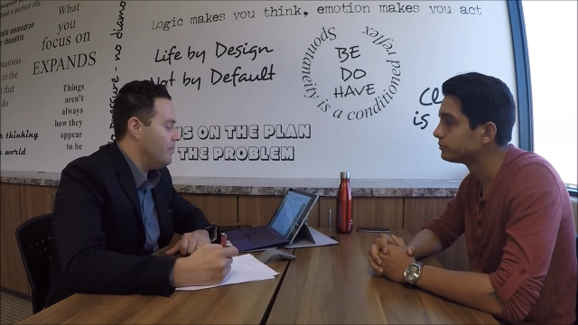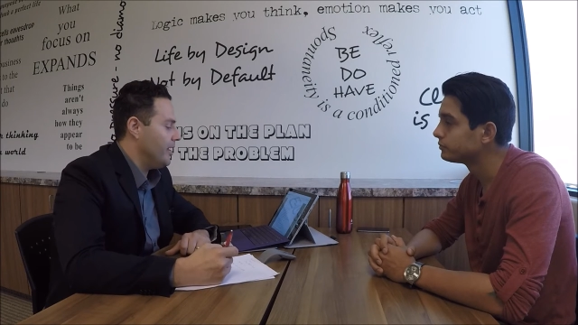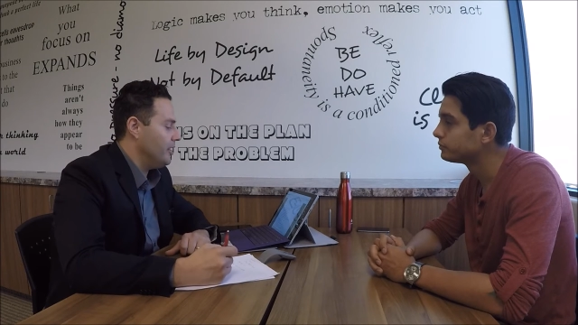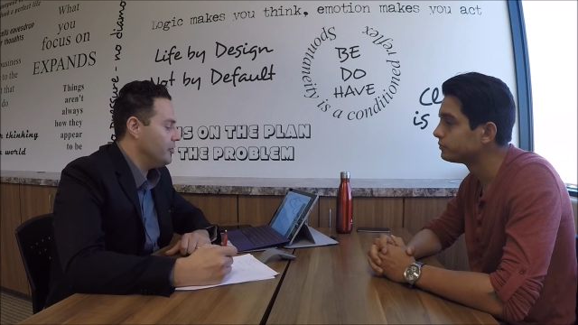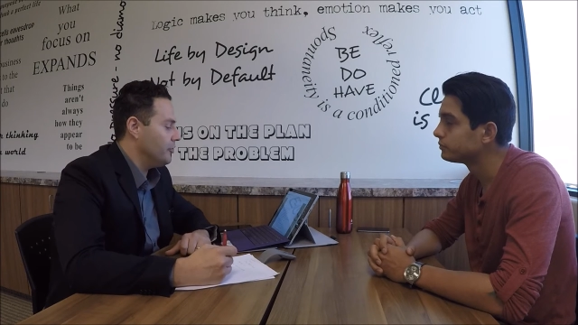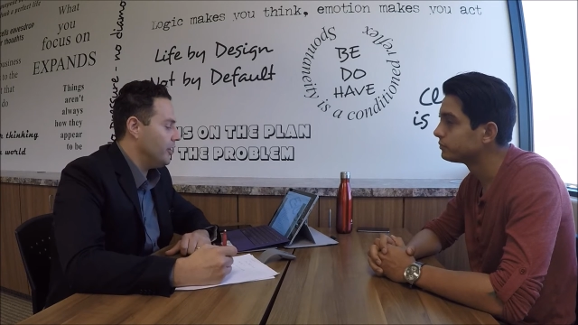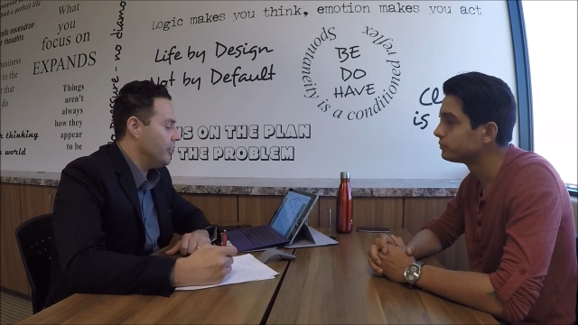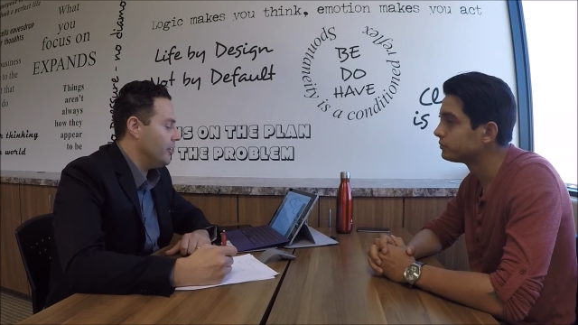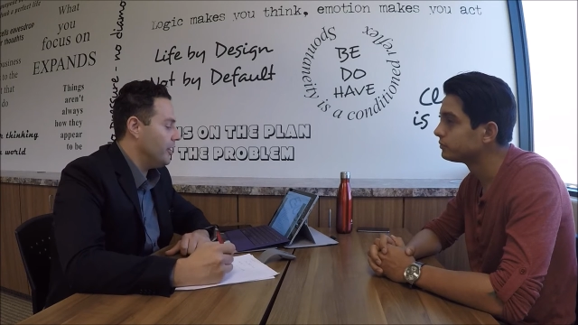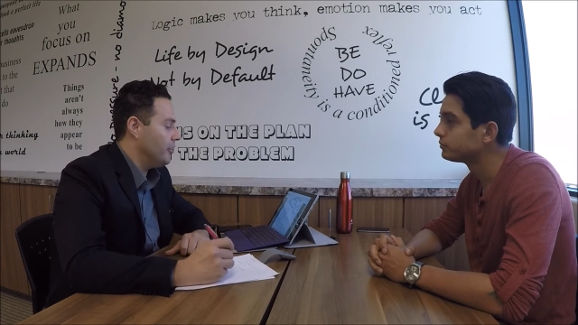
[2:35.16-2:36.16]
Speaker 1: making sure
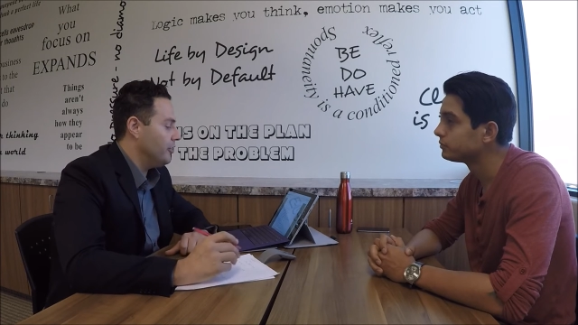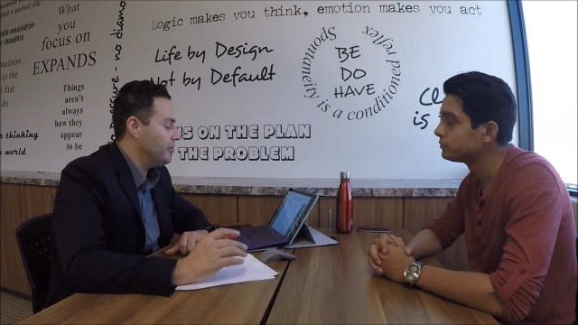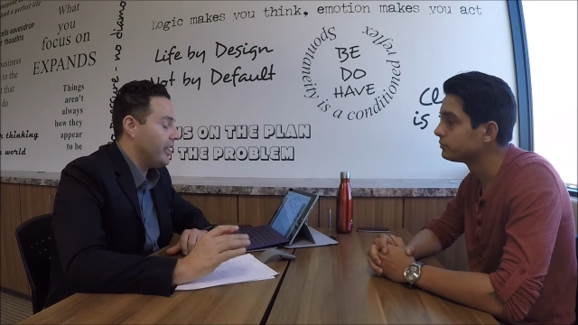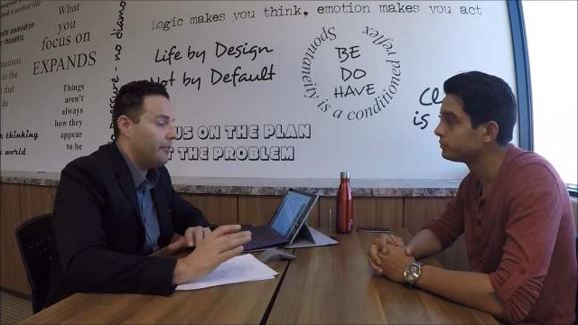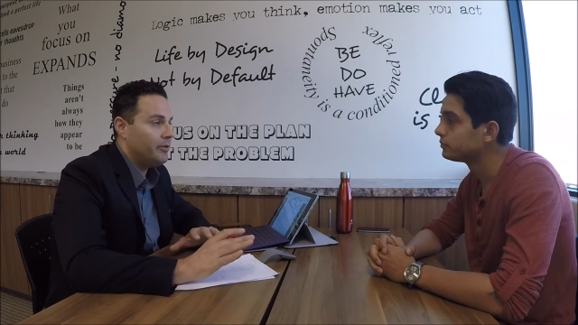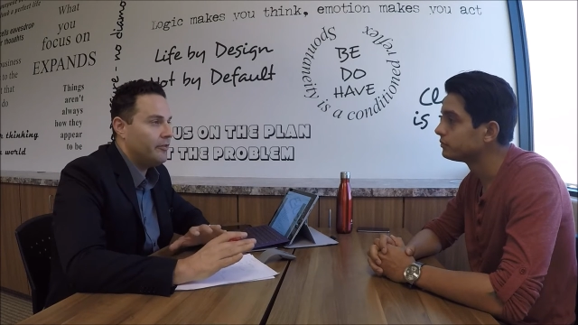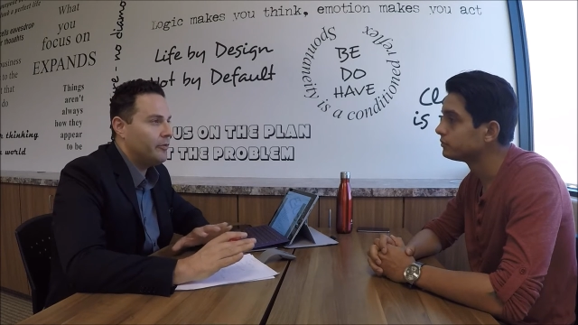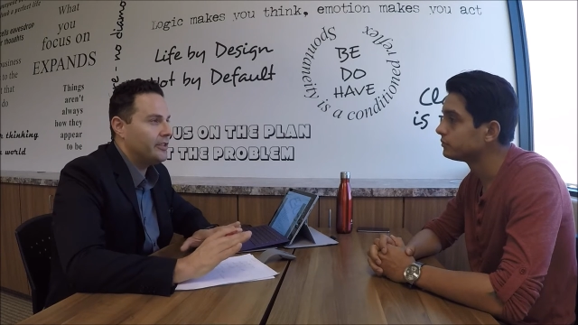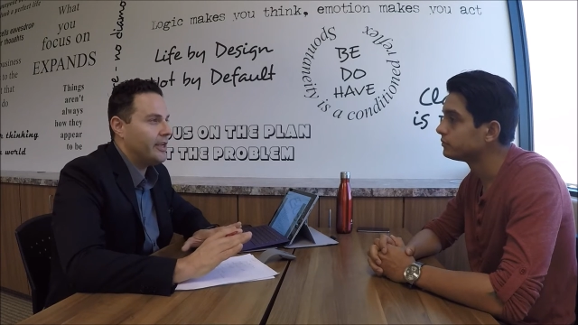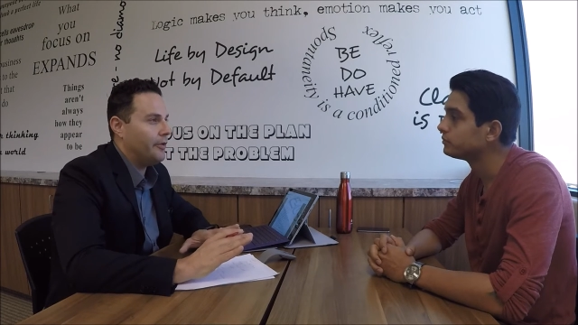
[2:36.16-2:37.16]
that you get a good sample
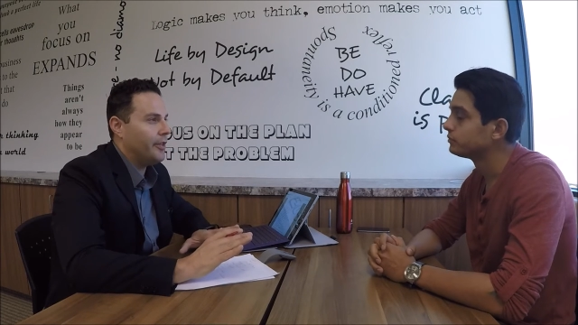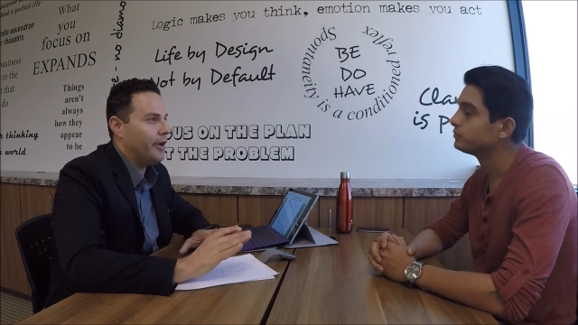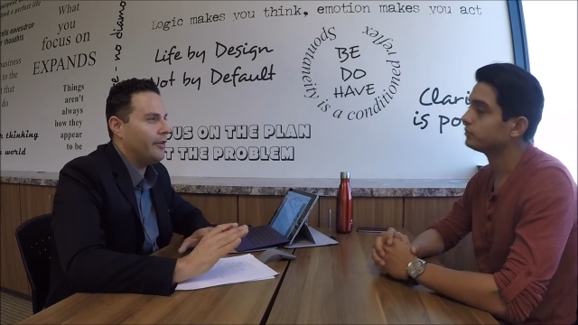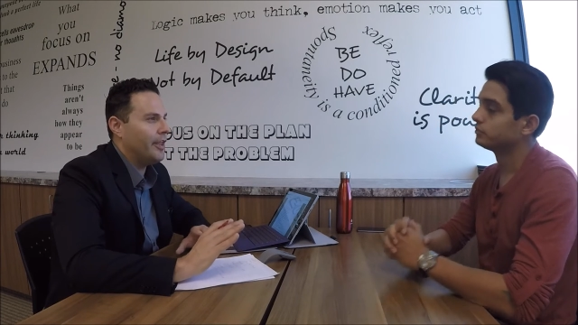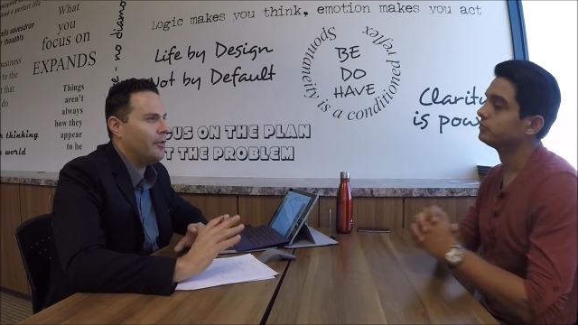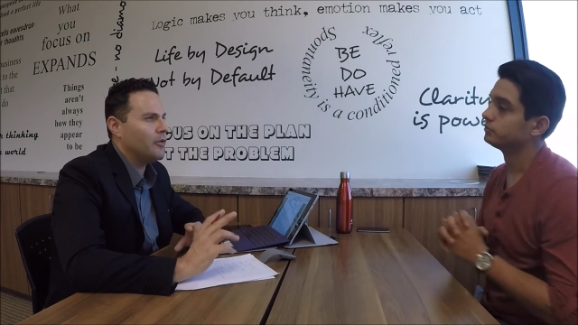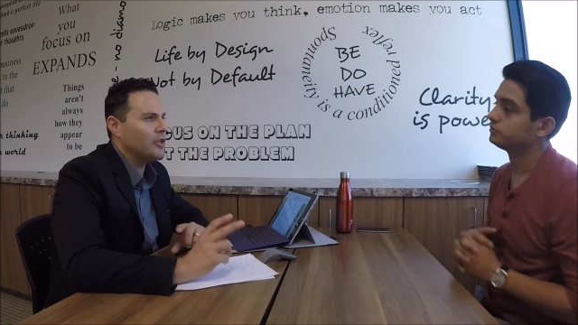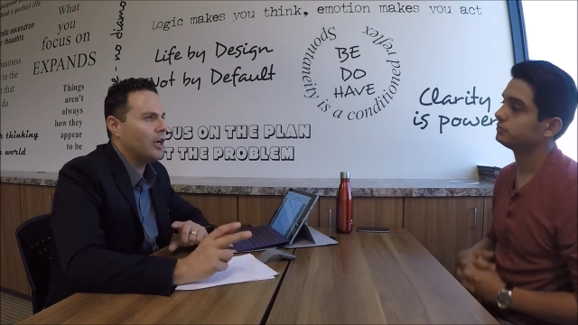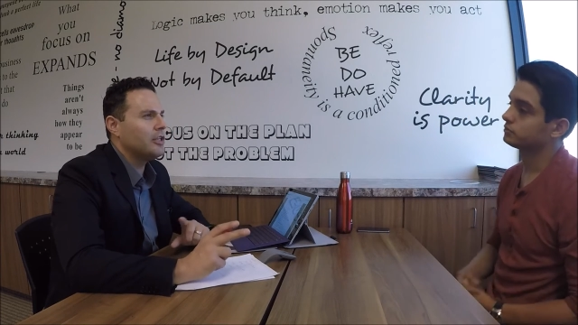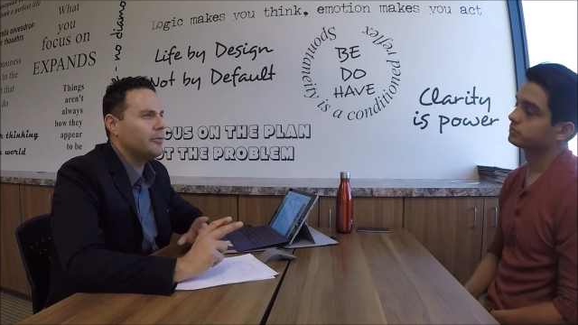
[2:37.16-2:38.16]
of what's out there, and then
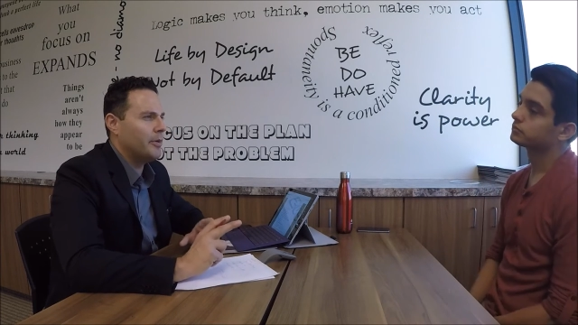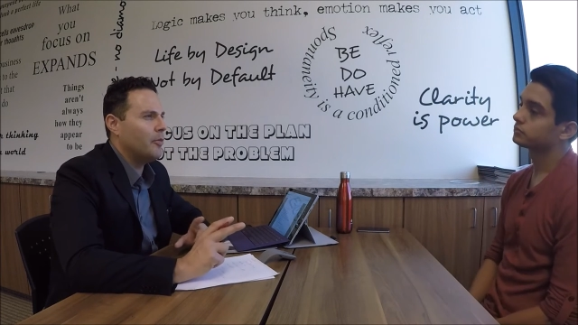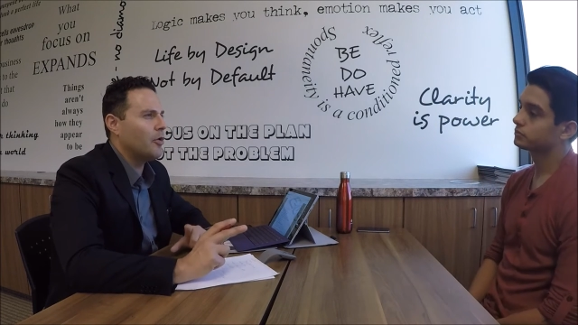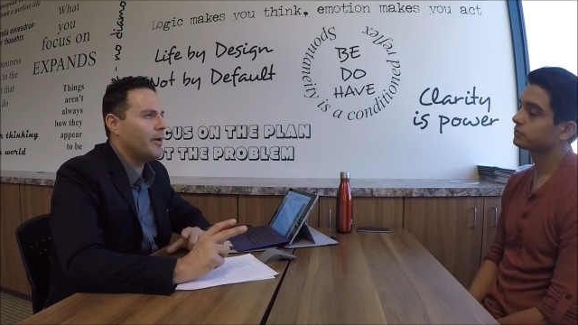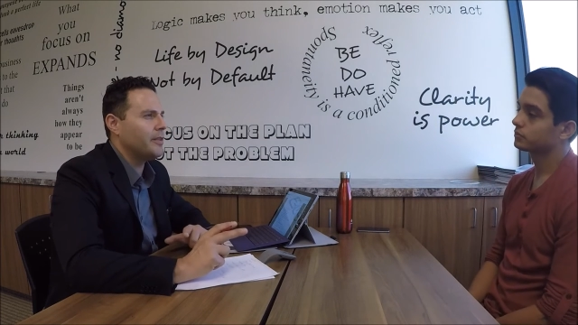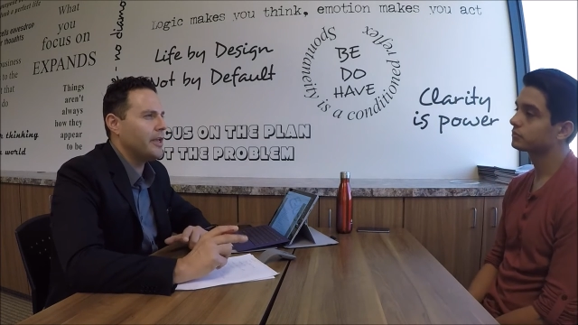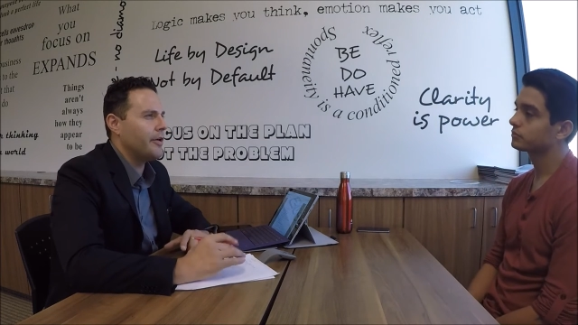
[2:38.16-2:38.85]
we'll talk a little bit more about the